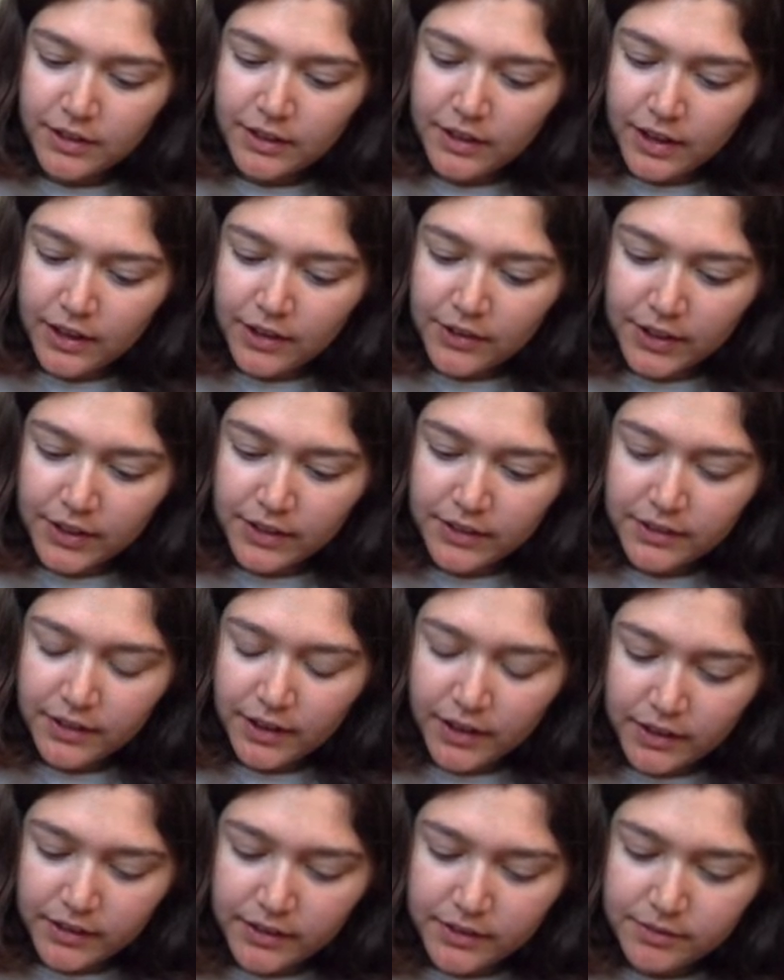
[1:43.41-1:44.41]
I'll get
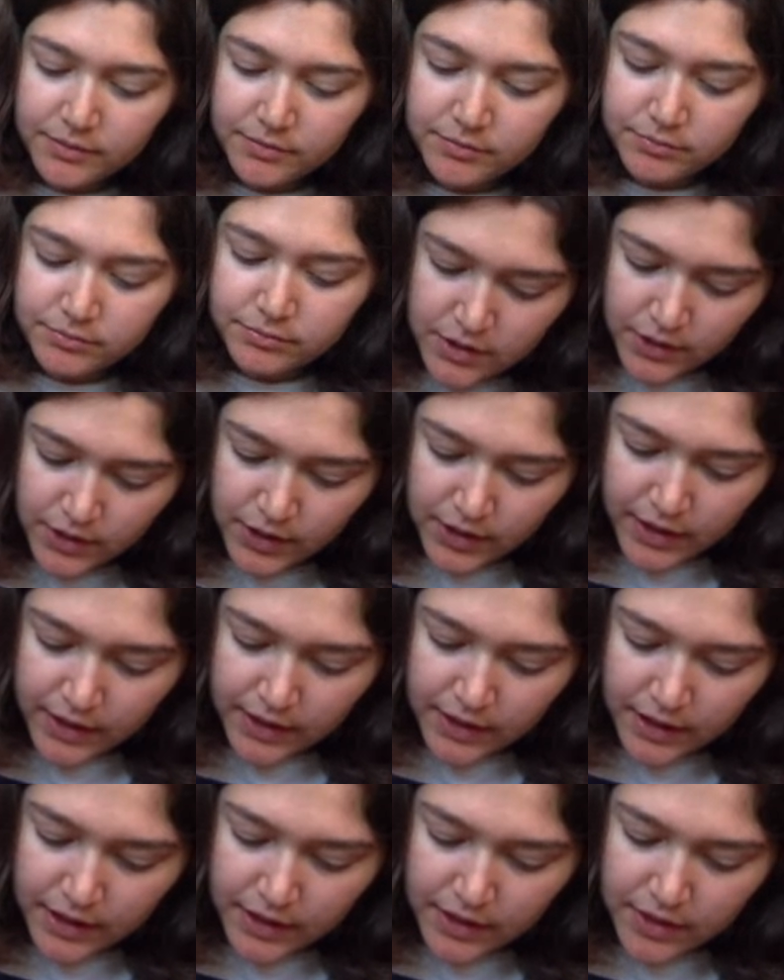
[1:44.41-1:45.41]
10.
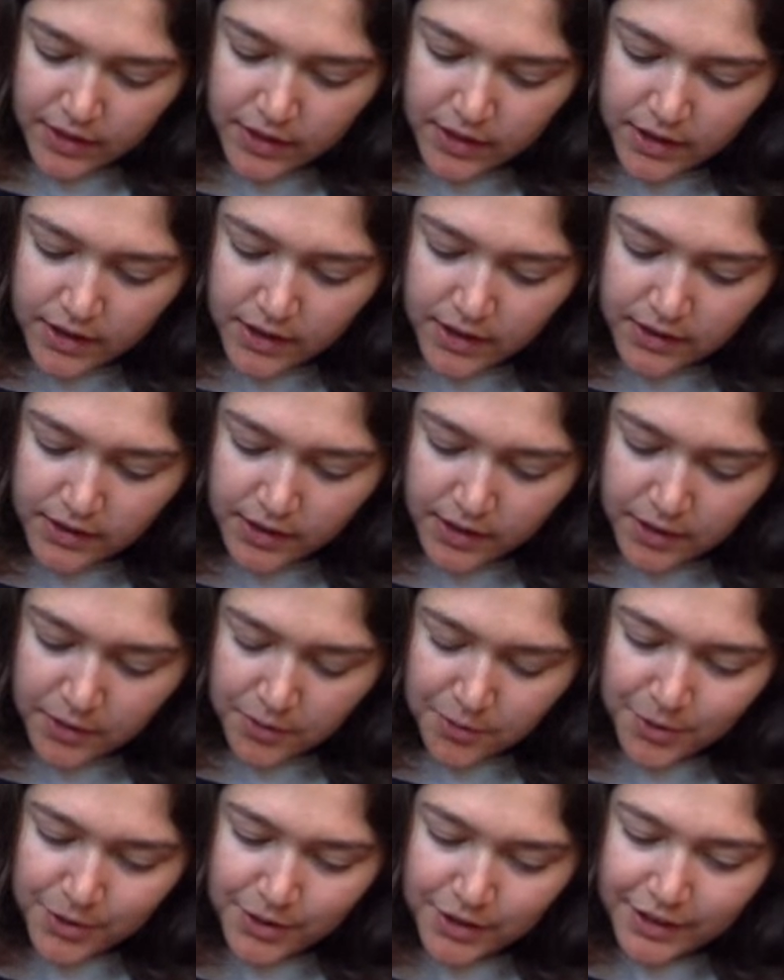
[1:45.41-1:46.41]
Okay, and then I
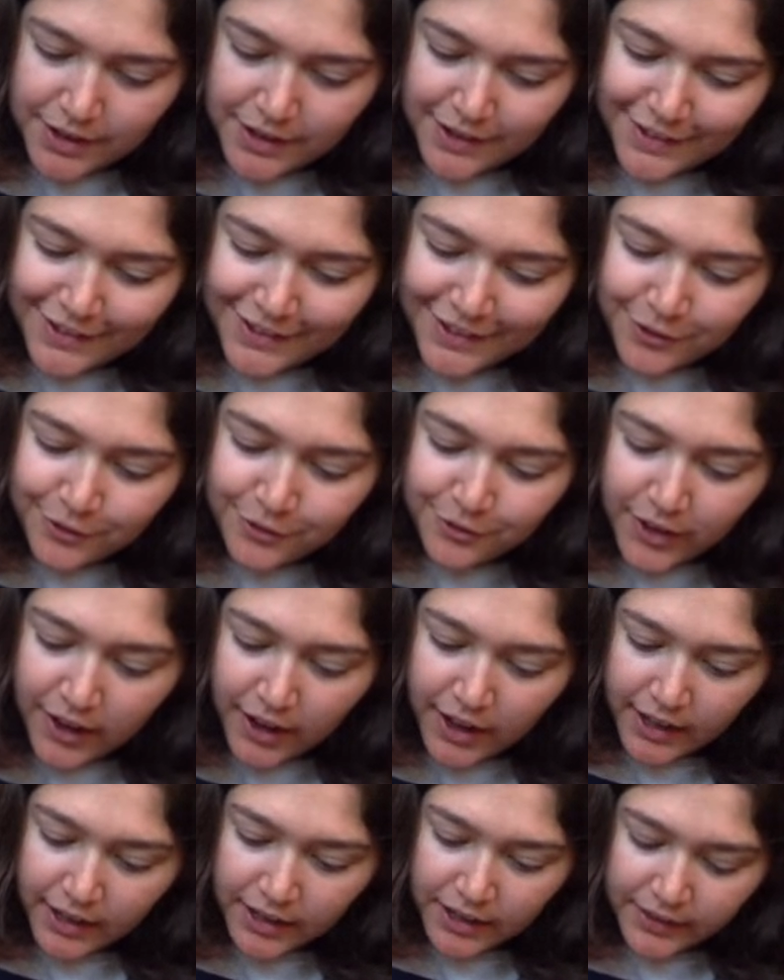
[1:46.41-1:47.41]
want to
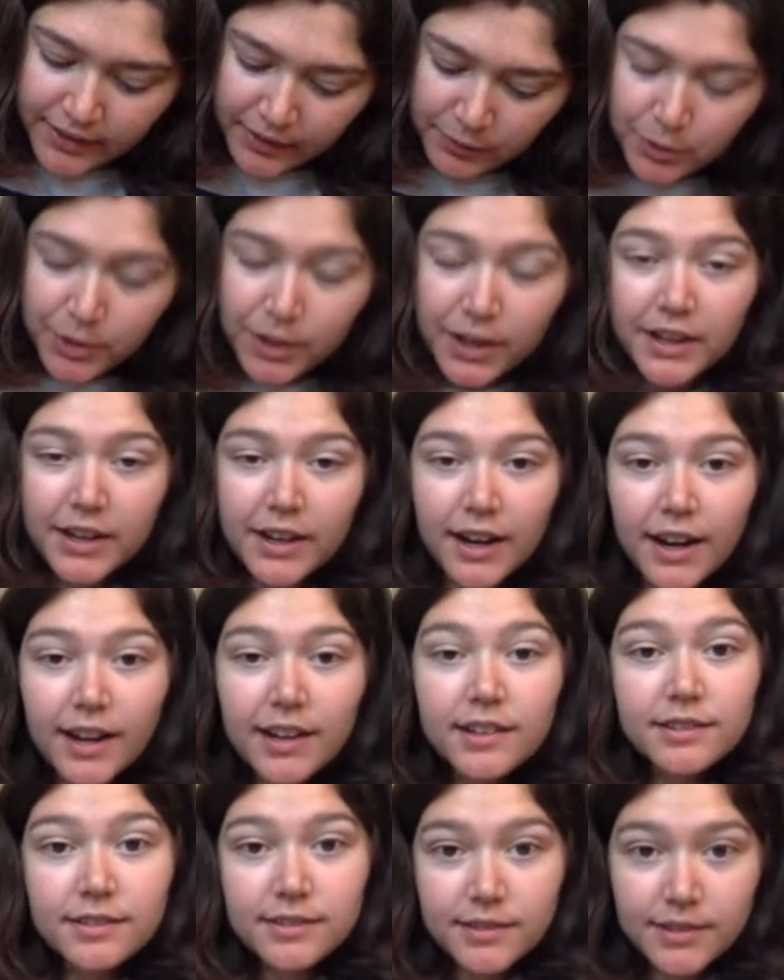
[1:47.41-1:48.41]
divide what I got,
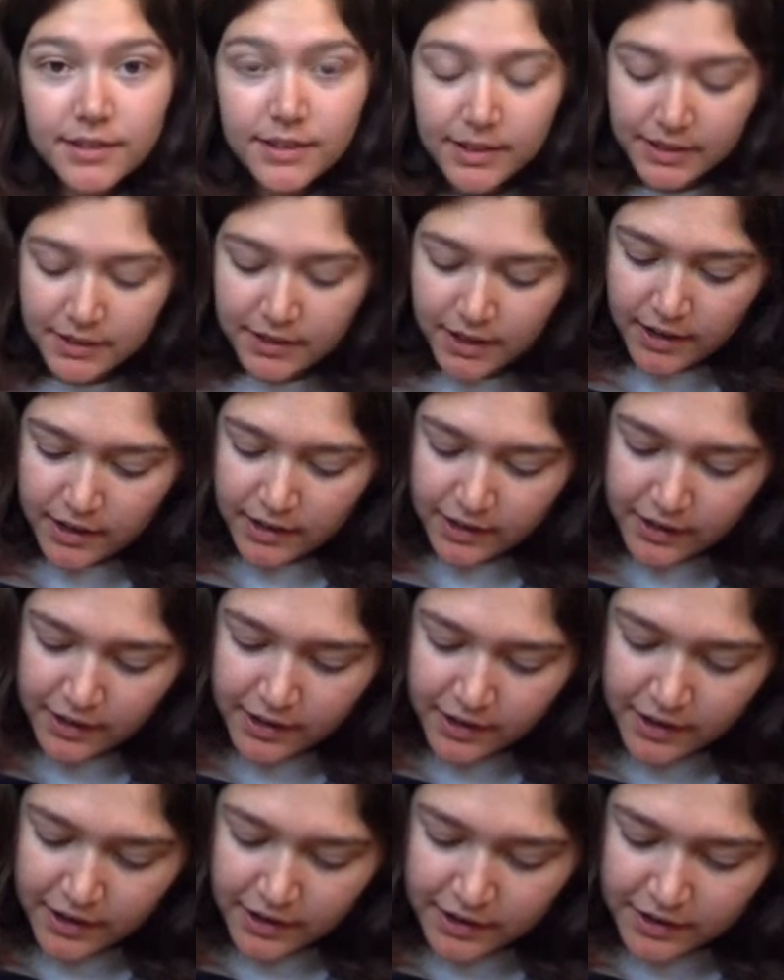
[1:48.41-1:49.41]
10
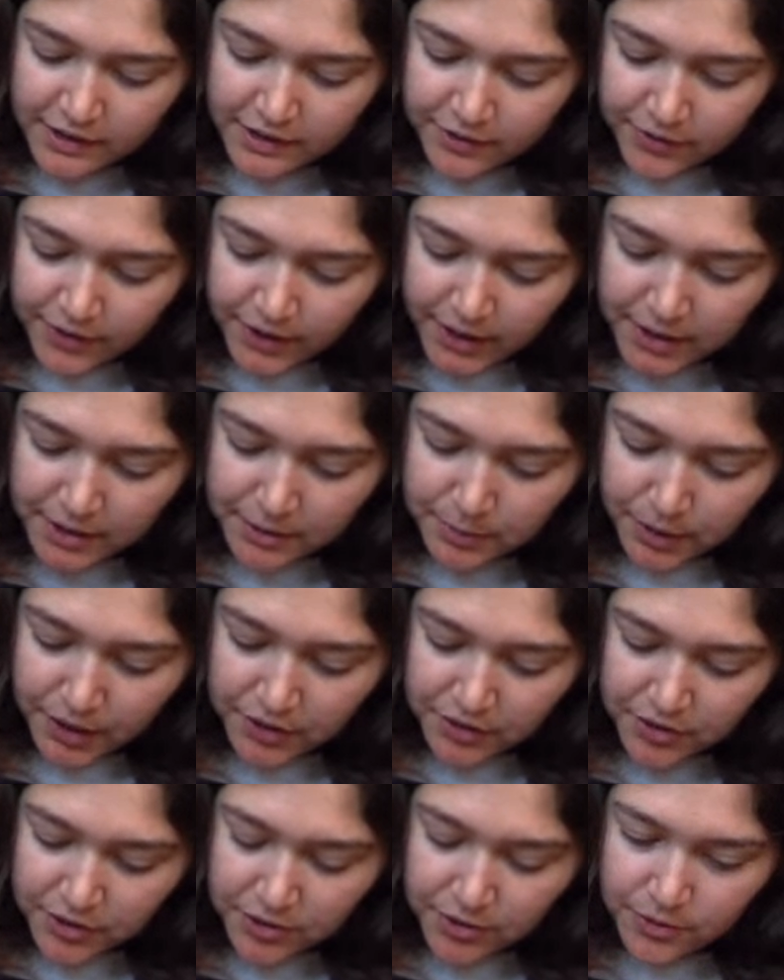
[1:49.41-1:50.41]
divided by
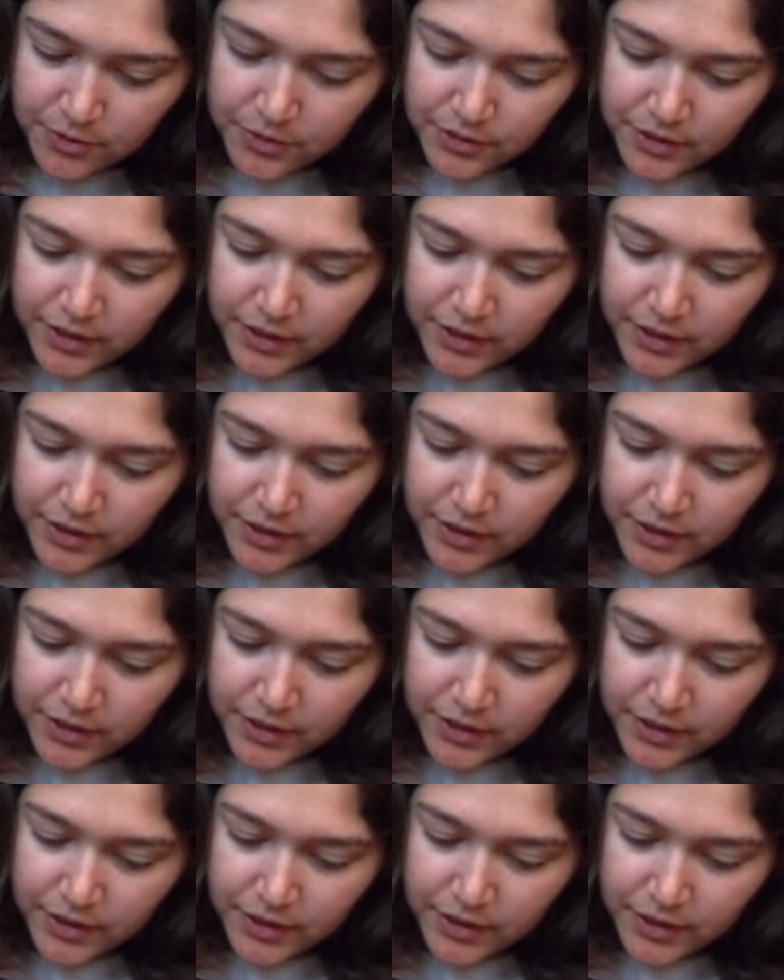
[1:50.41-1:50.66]
2.